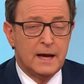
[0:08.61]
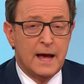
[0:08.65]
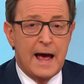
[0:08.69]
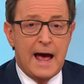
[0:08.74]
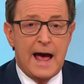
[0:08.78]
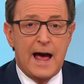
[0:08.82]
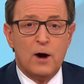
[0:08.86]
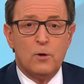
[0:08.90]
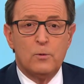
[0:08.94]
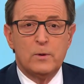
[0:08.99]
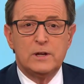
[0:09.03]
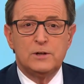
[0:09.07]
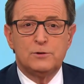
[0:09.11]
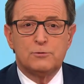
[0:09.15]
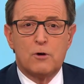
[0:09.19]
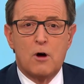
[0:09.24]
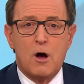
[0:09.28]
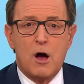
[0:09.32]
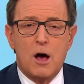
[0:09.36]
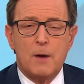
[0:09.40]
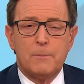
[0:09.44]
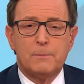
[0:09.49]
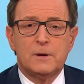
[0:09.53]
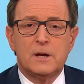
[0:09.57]
how we
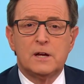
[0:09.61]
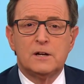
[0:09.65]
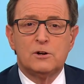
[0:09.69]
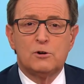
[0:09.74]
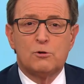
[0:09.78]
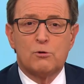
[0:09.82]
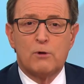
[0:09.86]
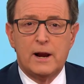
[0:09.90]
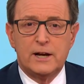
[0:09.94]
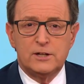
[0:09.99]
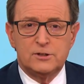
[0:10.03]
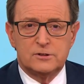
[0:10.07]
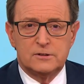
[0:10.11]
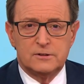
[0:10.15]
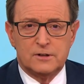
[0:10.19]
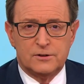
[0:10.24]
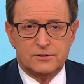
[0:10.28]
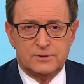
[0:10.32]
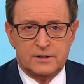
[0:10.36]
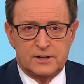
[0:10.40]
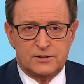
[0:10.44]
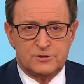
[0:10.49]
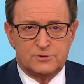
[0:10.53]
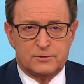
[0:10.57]
draw up congressional
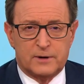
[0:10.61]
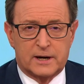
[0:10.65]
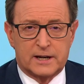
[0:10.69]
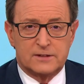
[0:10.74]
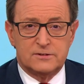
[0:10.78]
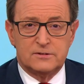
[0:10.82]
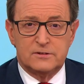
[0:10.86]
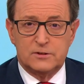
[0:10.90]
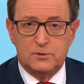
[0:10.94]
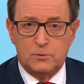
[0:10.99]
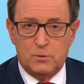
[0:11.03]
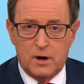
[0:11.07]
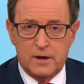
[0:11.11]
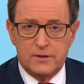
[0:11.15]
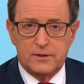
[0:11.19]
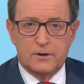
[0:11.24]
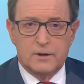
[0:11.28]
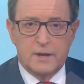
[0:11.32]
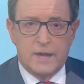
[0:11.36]
districts. Two other